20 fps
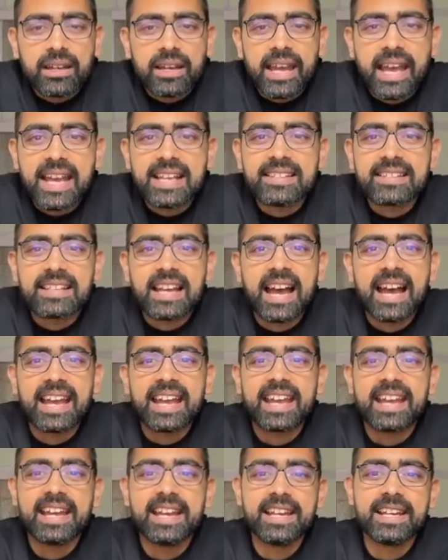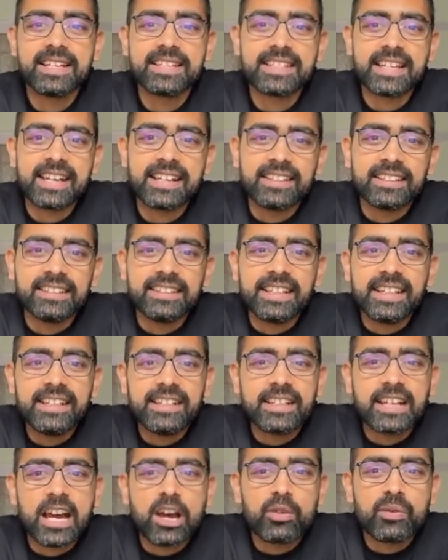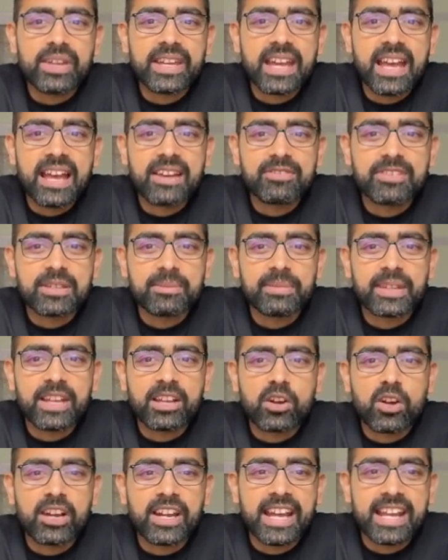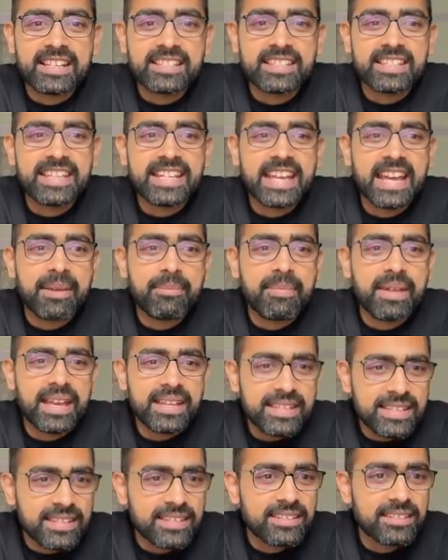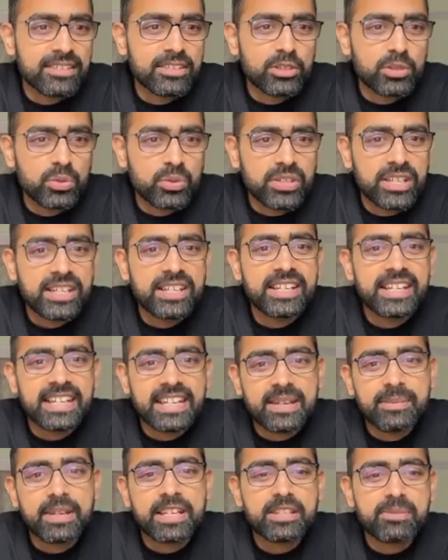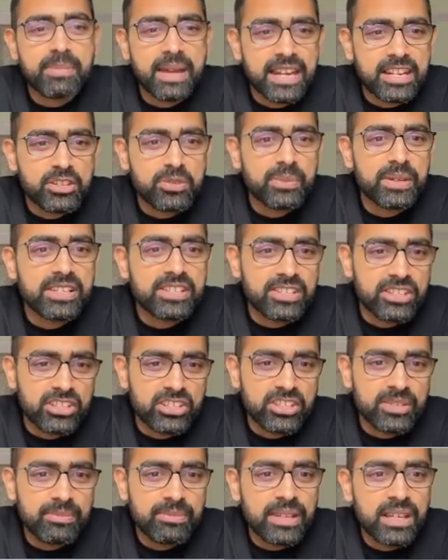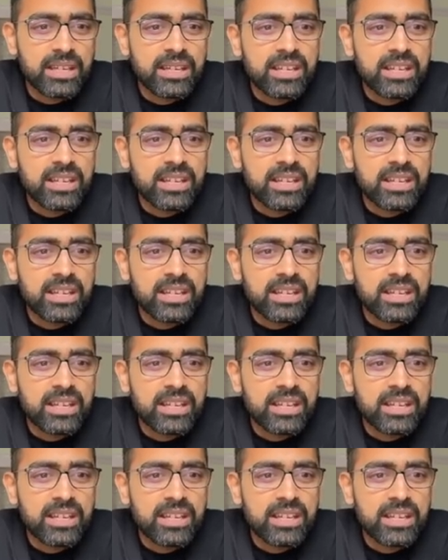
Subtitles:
As I said earlier, now we have something called SDMS, Student Database Management System,